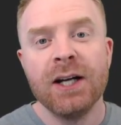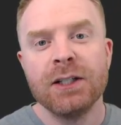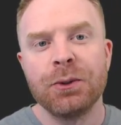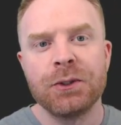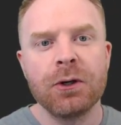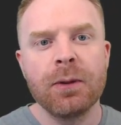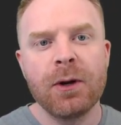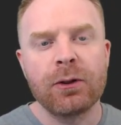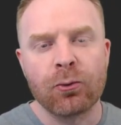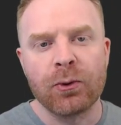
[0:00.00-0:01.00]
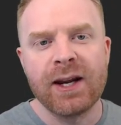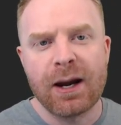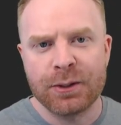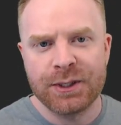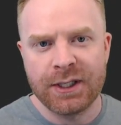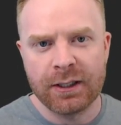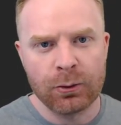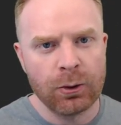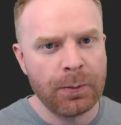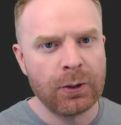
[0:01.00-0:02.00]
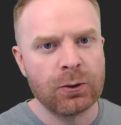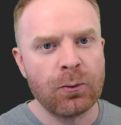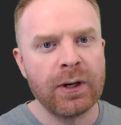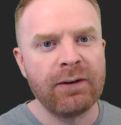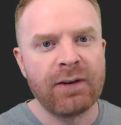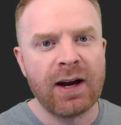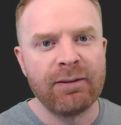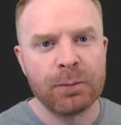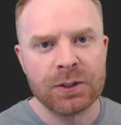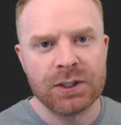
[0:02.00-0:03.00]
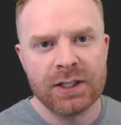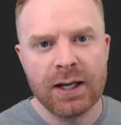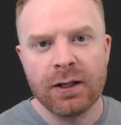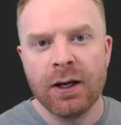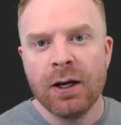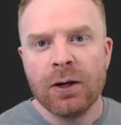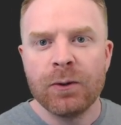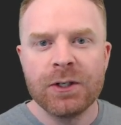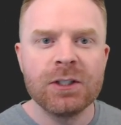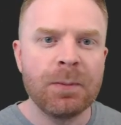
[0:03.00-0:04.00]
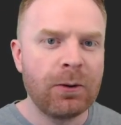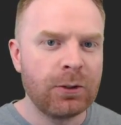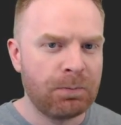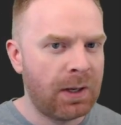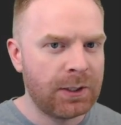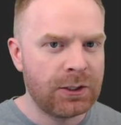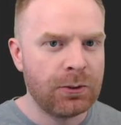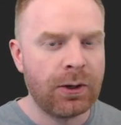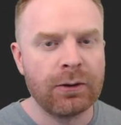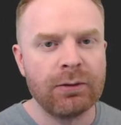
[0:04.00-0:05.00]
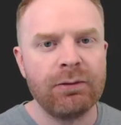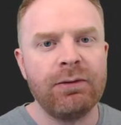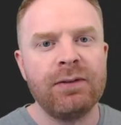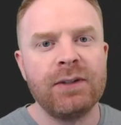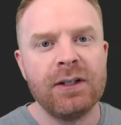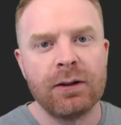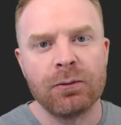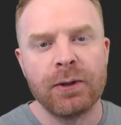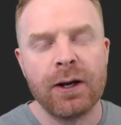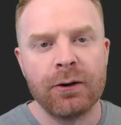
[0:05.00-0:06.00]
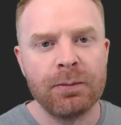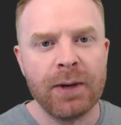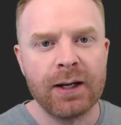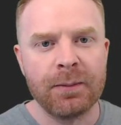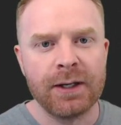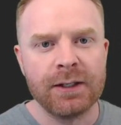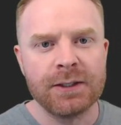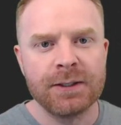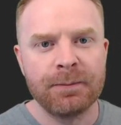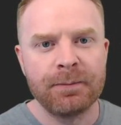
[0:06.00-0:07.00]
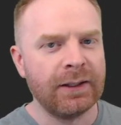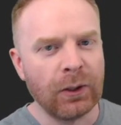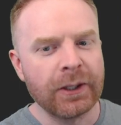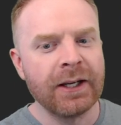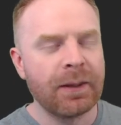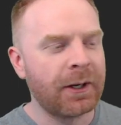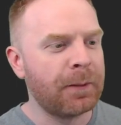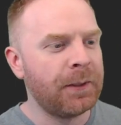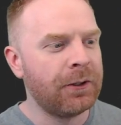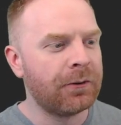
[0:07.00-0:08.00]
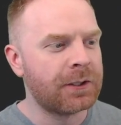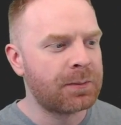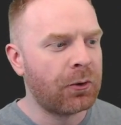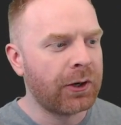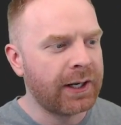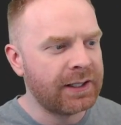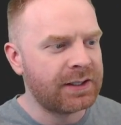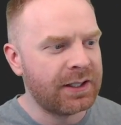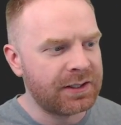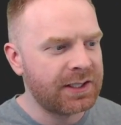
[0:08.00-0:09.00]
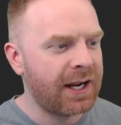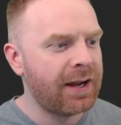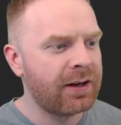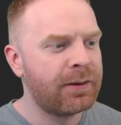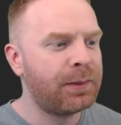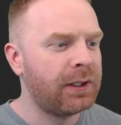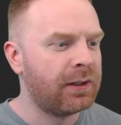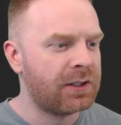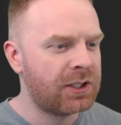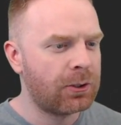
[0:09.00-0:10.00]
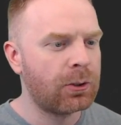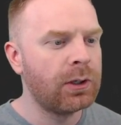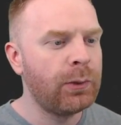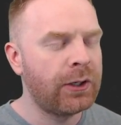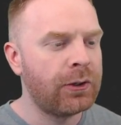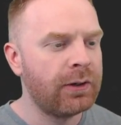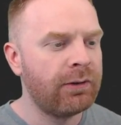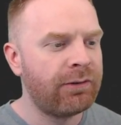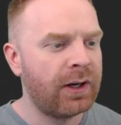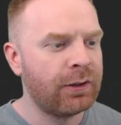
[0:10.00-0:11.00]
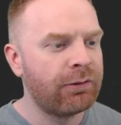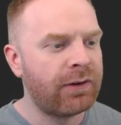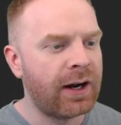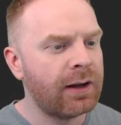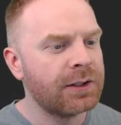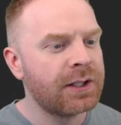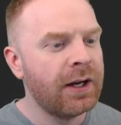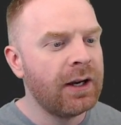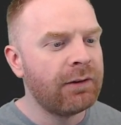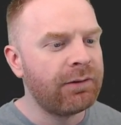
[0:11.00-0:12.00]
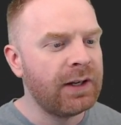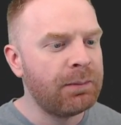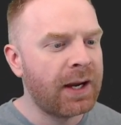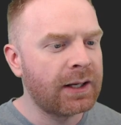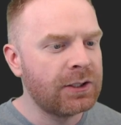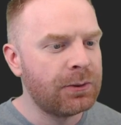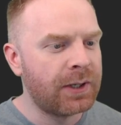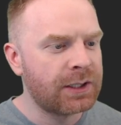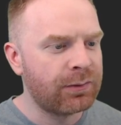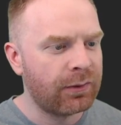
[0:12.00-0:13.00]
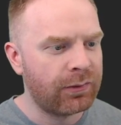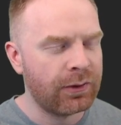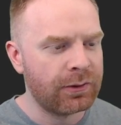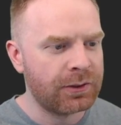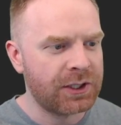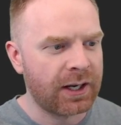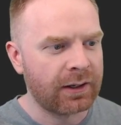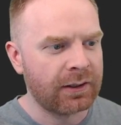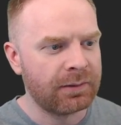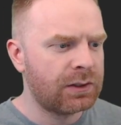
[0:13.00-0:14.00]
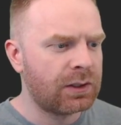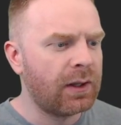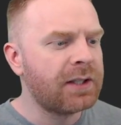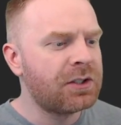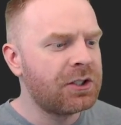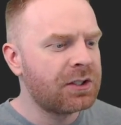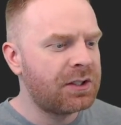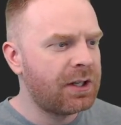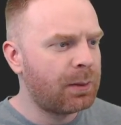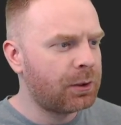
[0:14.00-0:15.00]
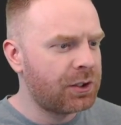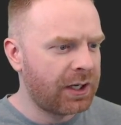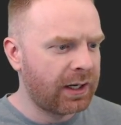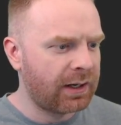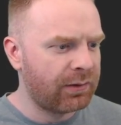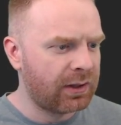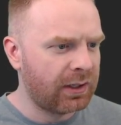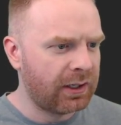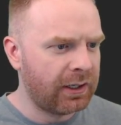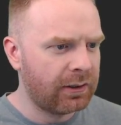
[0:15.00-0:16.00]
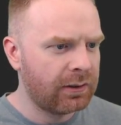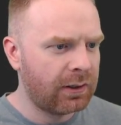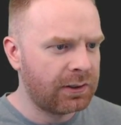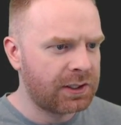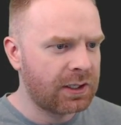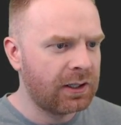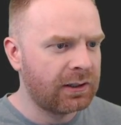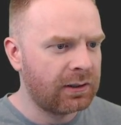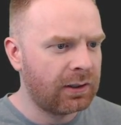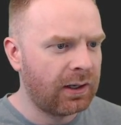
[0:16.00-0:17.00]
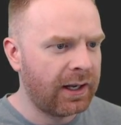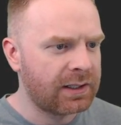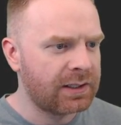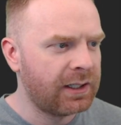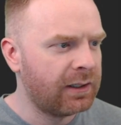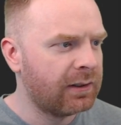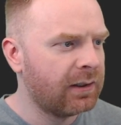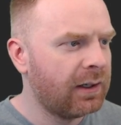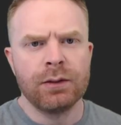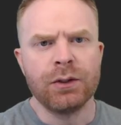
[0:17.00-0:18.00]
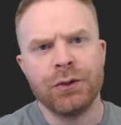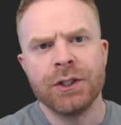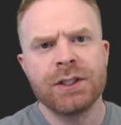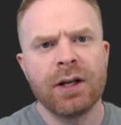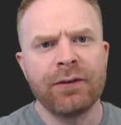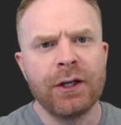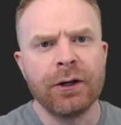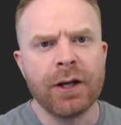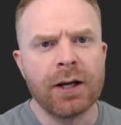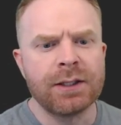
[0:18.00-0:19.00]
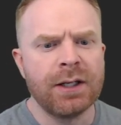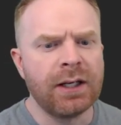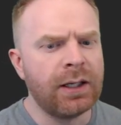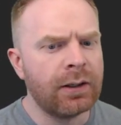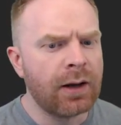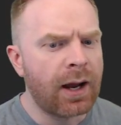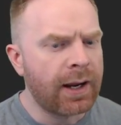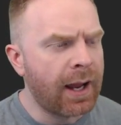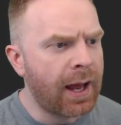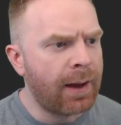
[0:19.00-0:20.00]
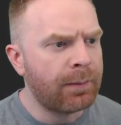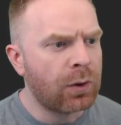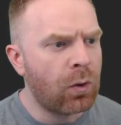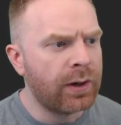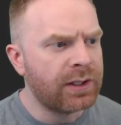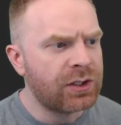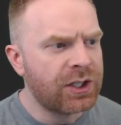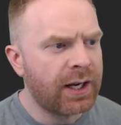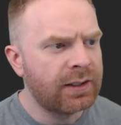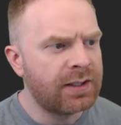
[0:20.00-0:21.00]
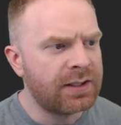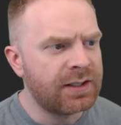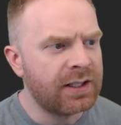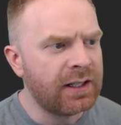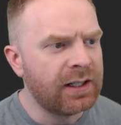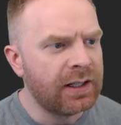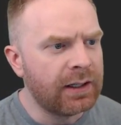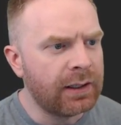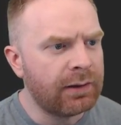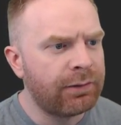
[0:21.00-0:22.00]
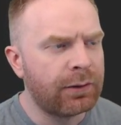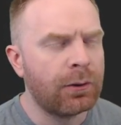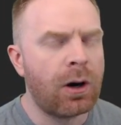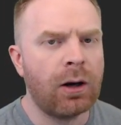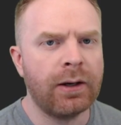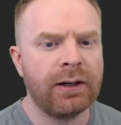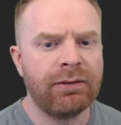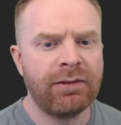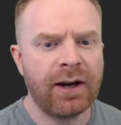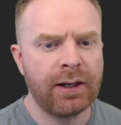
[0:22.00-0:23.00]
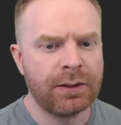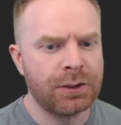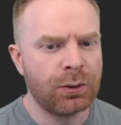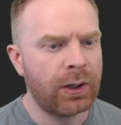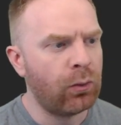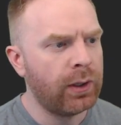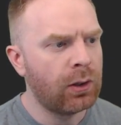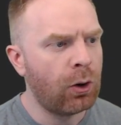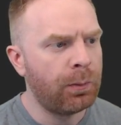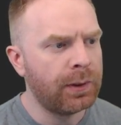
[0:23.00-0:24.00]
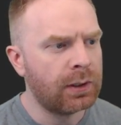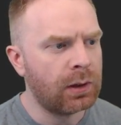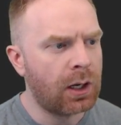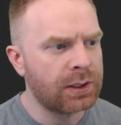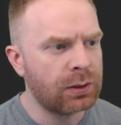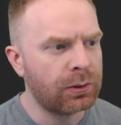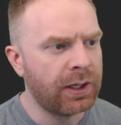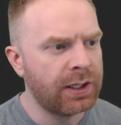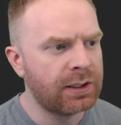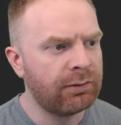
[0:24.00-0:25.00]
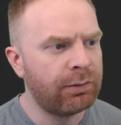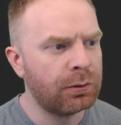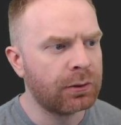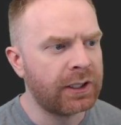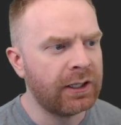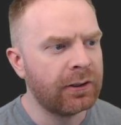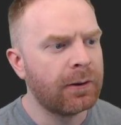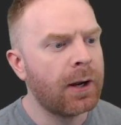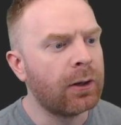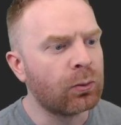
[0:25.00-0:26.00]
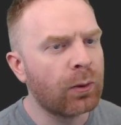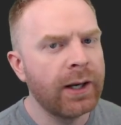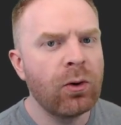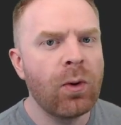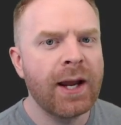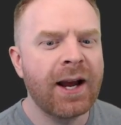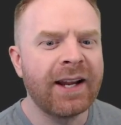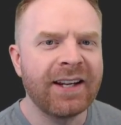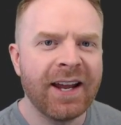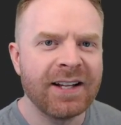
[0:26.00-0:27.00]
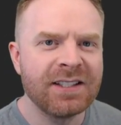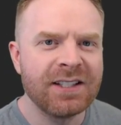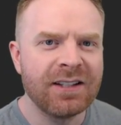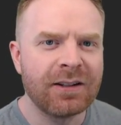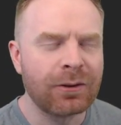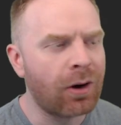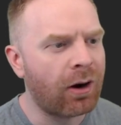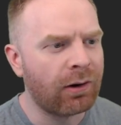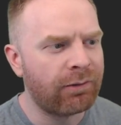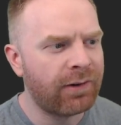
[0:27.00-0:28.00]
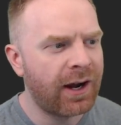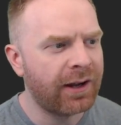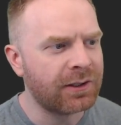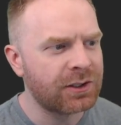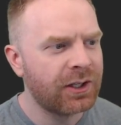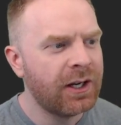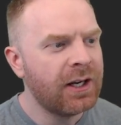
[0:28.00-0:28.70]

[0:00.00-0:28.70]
So it took about three hours to get through about 25%, which is about maybe 250 to 300 megabytes. And looking at my computer this morning, it says scan completed. Sorry we couldn't find your files. Feedback to us for further check. So let's just double check everything here. I'll just click the little X here. So just out of curiosity here, I am going to check to see if there are any files. So I will open the lost location folder here and right away I can see that there are files.